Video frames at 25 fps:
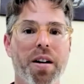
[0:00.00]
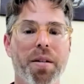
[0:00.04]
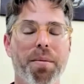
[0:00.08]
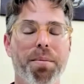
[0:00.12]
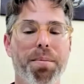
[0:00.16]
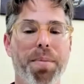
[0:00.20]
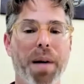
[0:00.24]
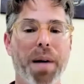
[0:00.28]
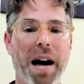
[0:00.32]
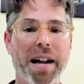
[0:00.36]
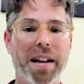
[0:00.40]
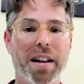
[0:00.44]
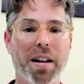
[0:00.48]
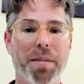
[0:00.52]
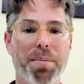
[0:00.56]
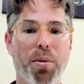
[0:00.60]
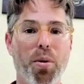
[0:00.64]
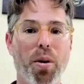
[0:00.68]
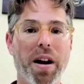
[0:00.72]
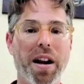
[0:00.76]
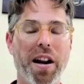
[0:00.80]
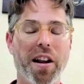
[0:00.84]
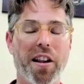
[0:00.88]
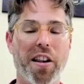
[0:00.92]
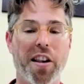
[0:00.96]
But the
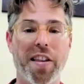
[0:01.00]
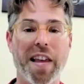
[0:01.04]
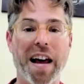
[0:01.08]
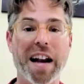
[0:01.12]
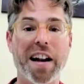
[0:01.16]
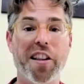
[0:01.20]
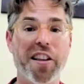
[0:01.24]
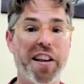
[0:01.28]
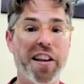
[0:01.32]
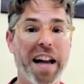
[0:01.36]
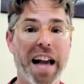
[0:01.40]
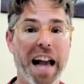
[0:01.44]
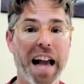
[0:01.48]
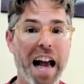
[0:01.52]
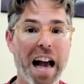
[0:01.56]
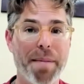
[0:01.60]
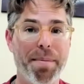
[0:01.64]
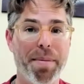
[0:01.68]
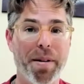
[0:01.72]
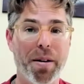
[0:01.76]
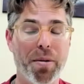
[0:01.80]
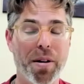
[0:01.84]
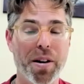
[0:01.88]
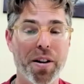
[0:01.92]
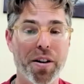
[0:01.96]
point is that it's going to
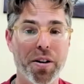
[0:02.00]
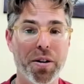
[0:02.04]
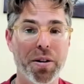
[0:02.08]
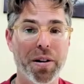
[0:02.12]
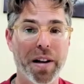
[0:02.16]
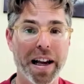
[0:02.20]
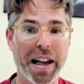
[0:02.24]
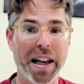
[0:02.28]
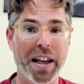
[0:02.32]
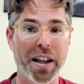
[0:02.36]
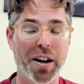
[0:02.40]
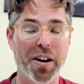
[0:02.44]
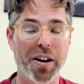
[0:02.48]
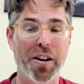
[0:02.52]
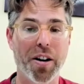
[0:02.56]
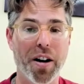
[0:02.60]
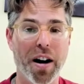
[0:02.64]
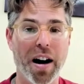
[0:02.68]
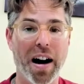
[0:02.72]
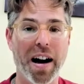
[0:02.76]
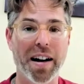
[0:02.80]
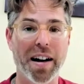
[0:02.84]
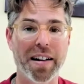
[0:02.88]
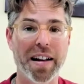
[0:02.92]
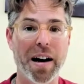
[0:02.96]
happen whether you like it or
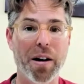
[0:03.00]
not.